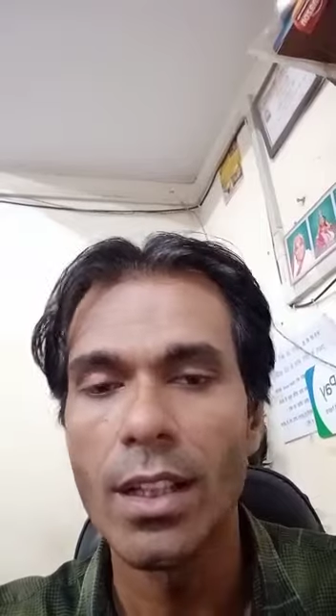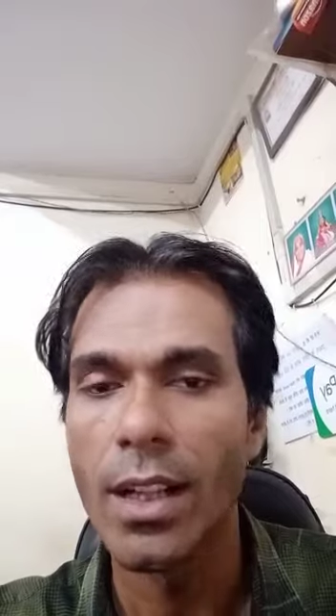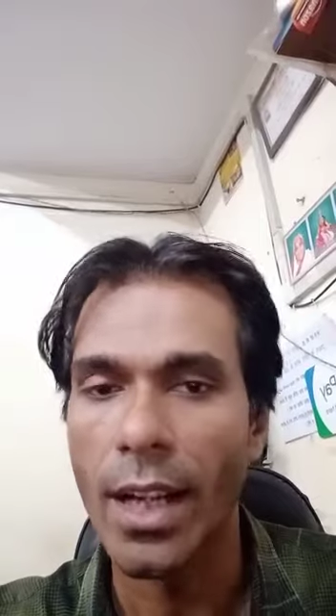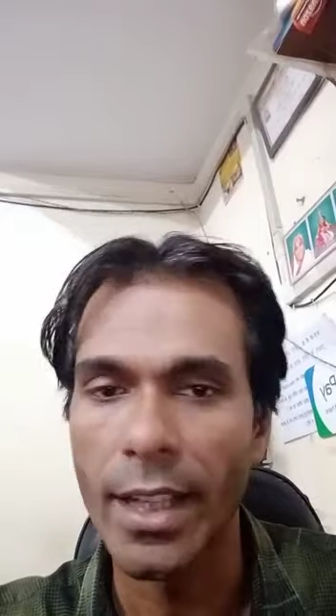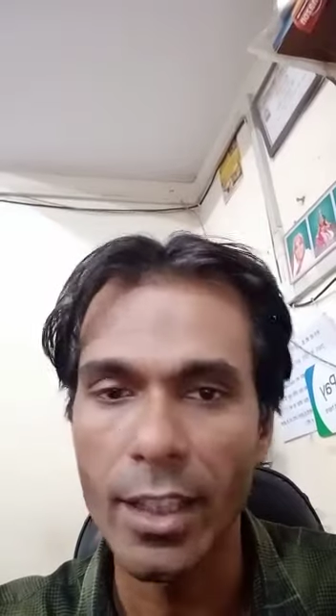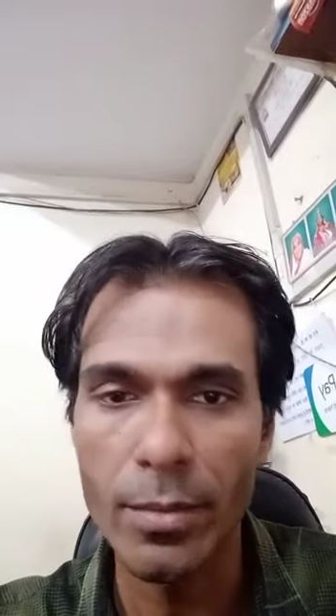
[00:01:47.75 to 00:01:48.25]

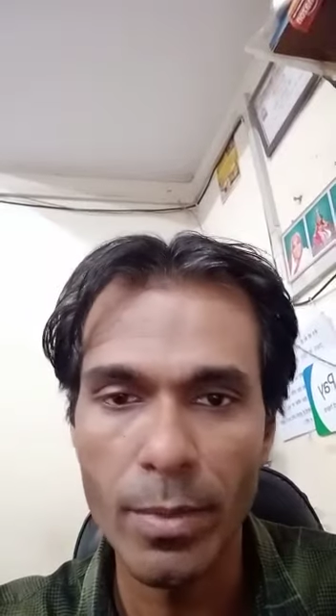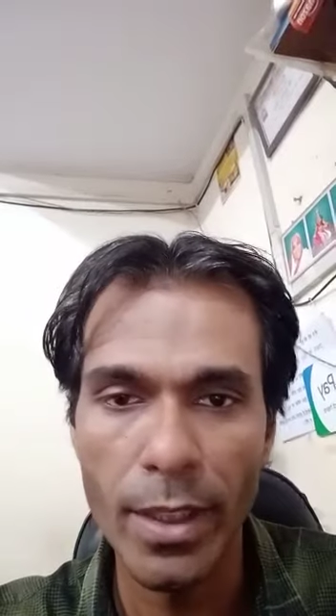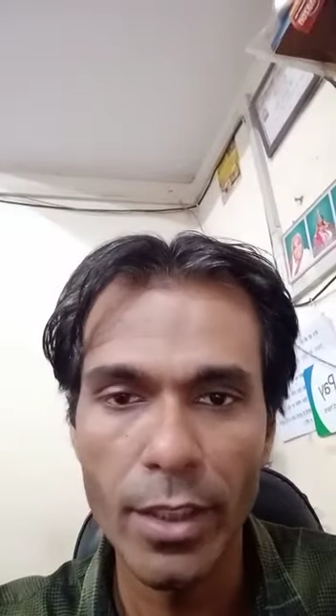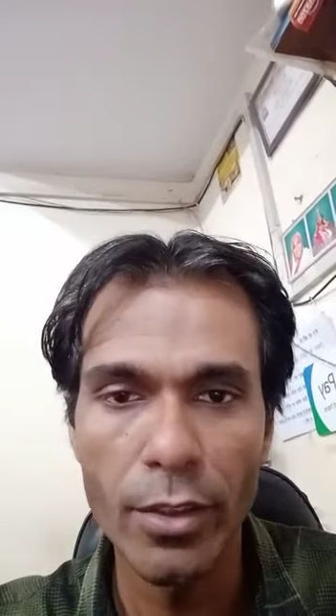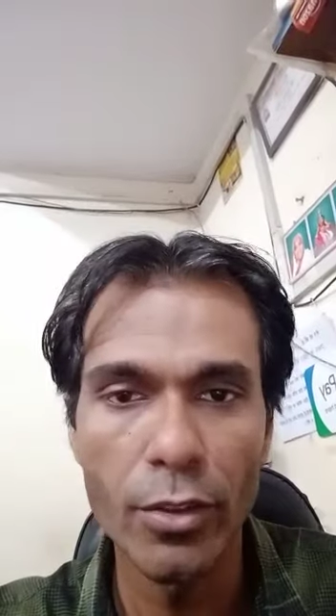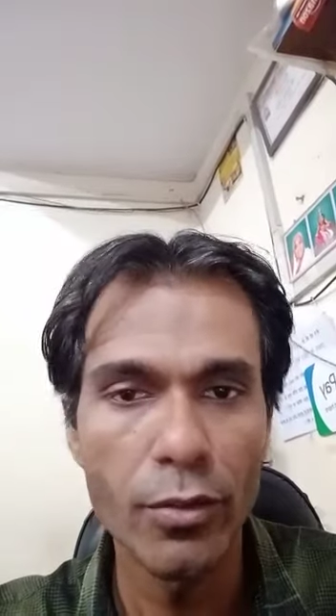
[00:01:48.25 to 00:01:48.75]
I
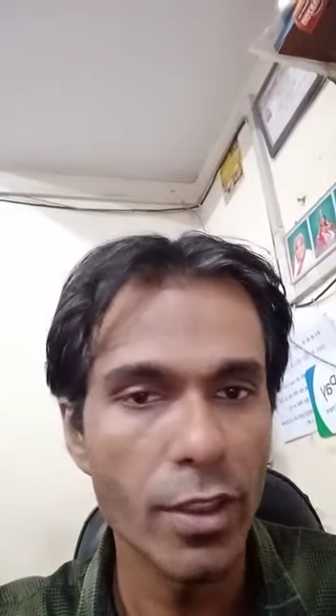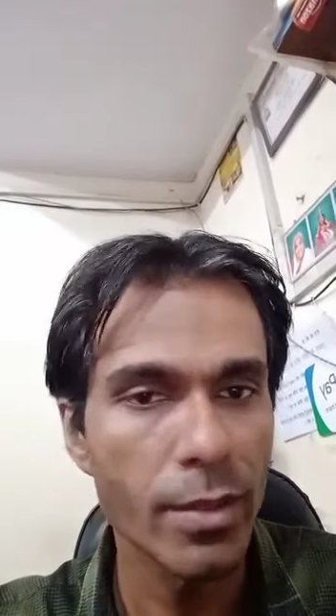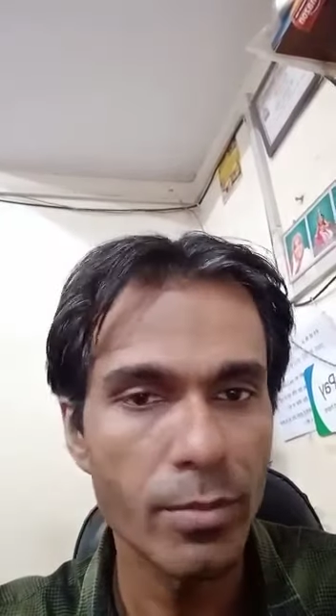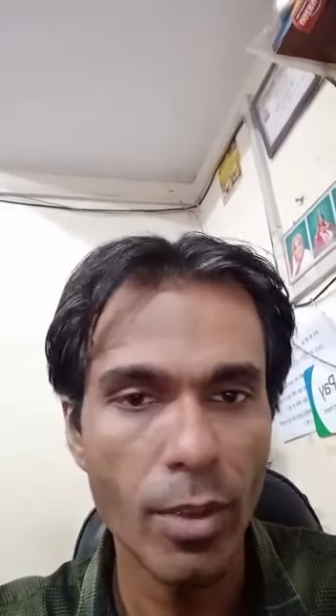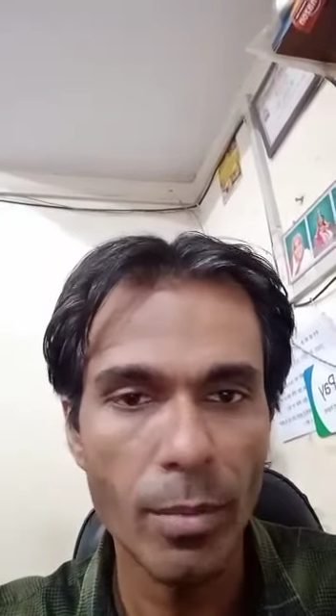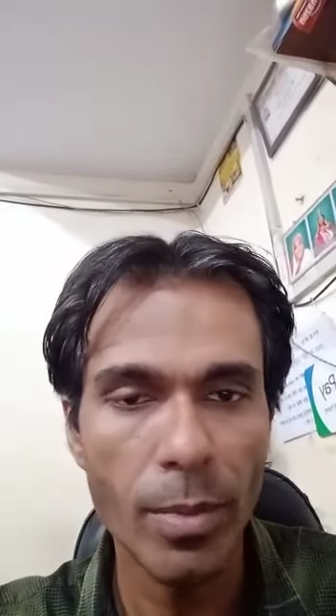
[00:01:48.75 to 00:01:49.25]
explained you,
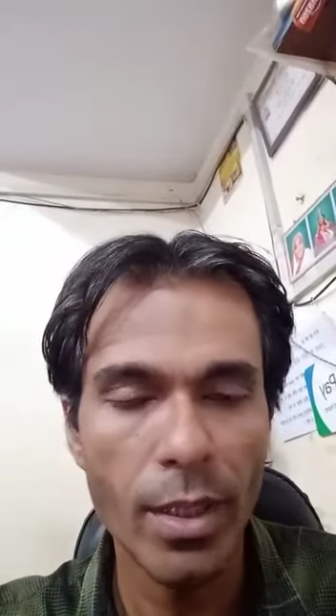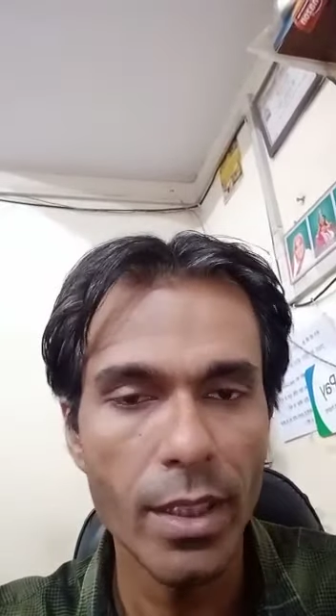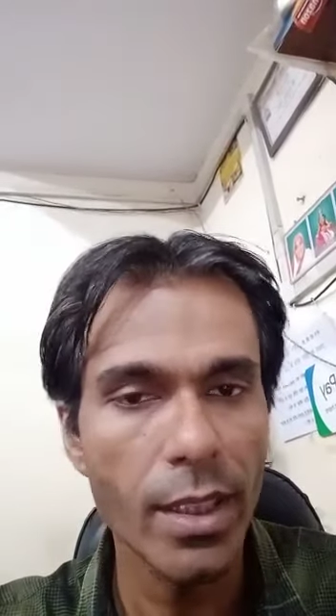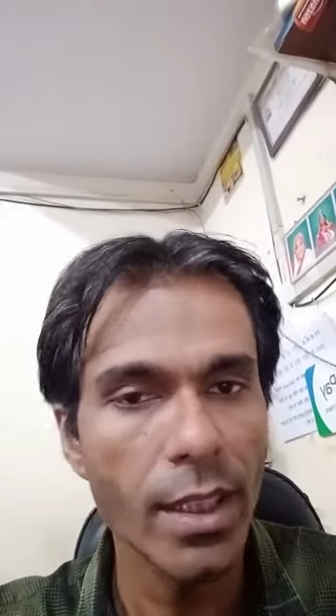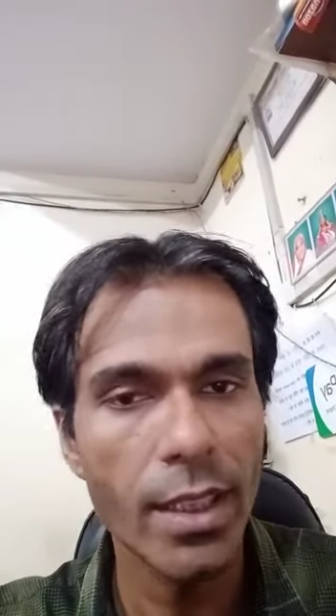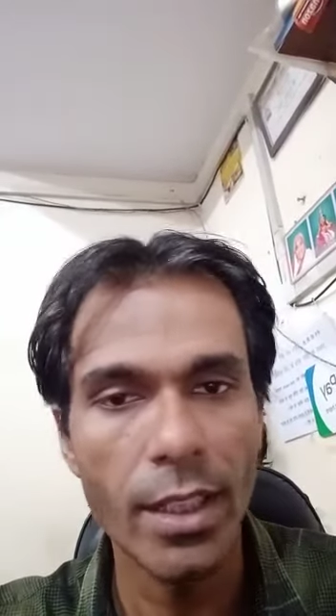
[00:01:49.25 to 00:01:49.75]
first
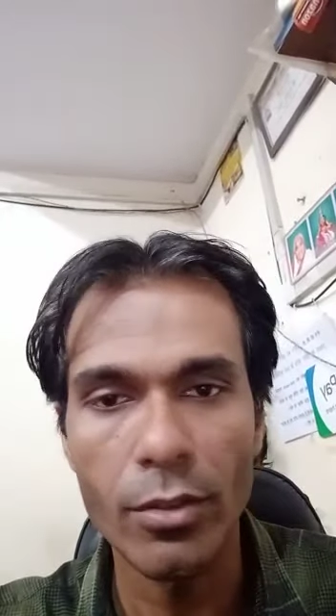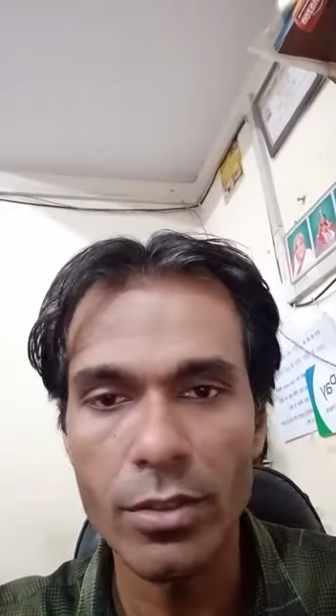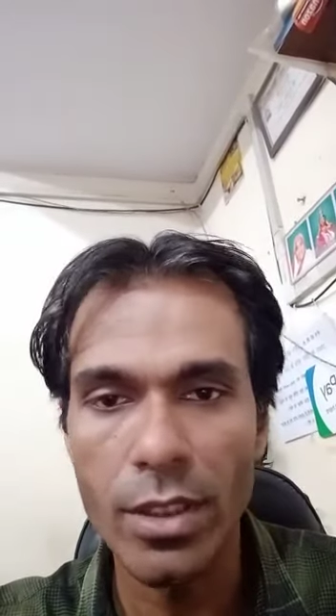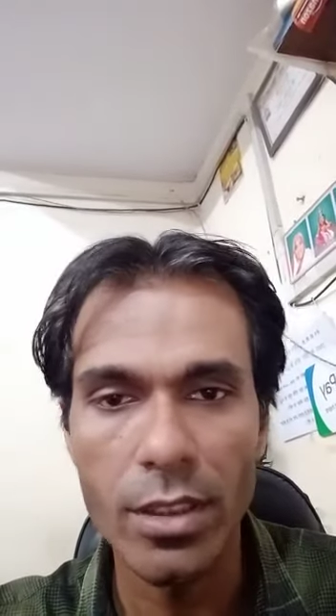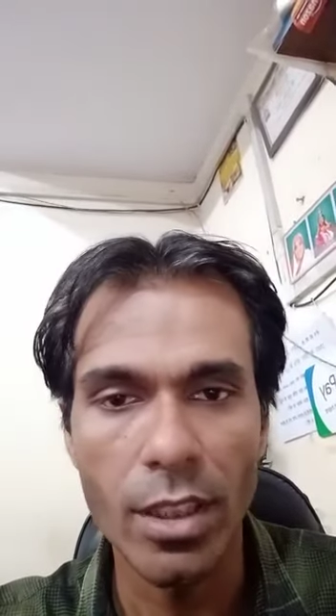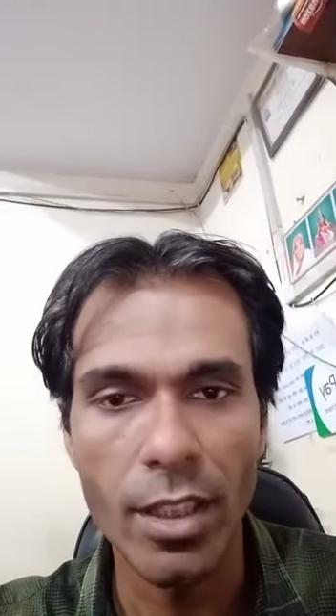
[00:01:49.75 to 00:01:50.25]
property, and now is
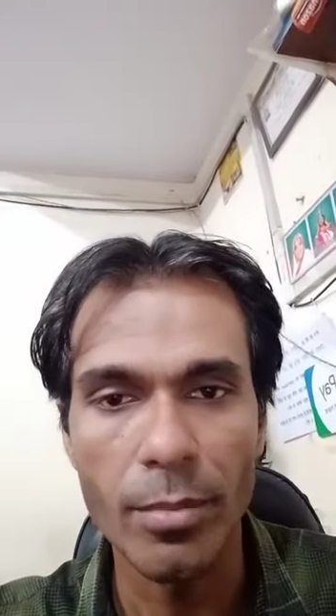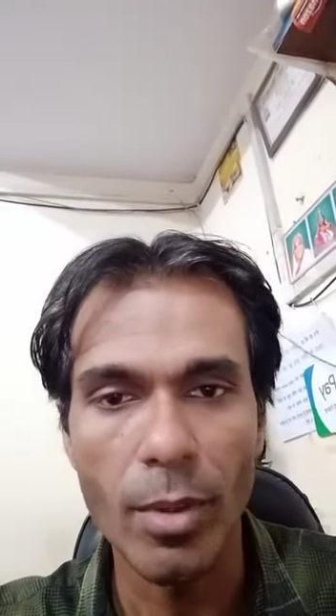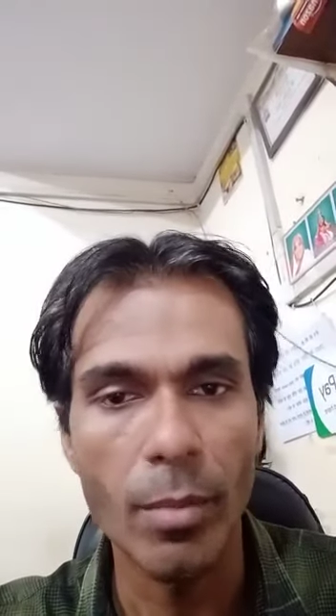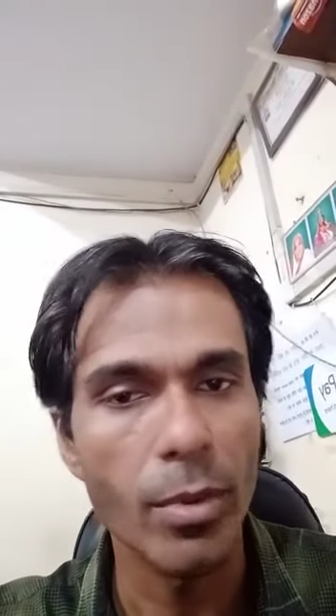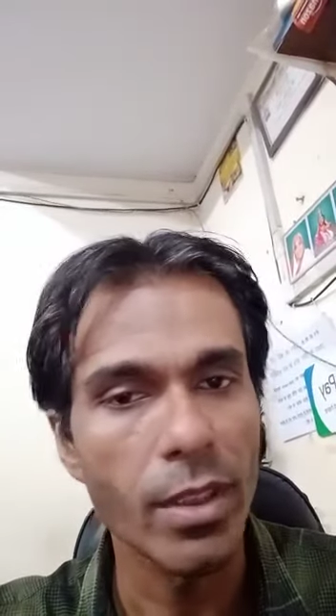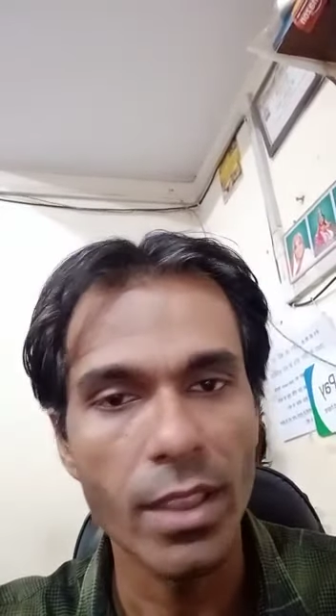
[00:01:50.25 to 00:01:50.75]
the third
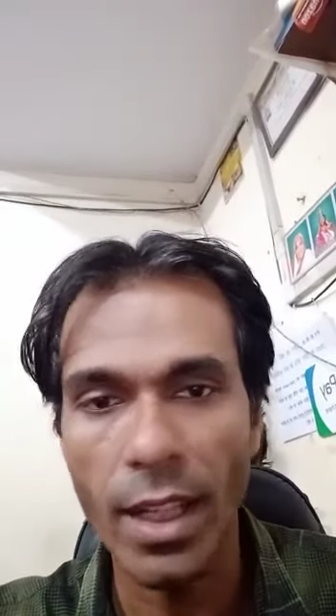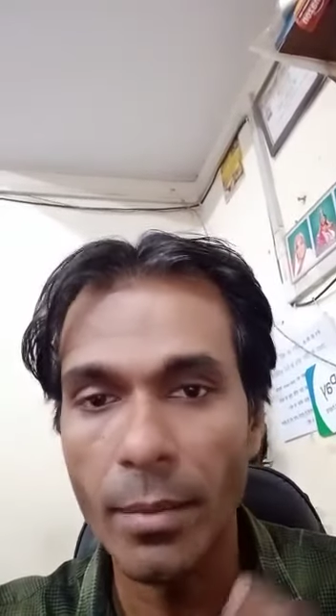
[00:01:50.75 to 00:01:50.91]
property.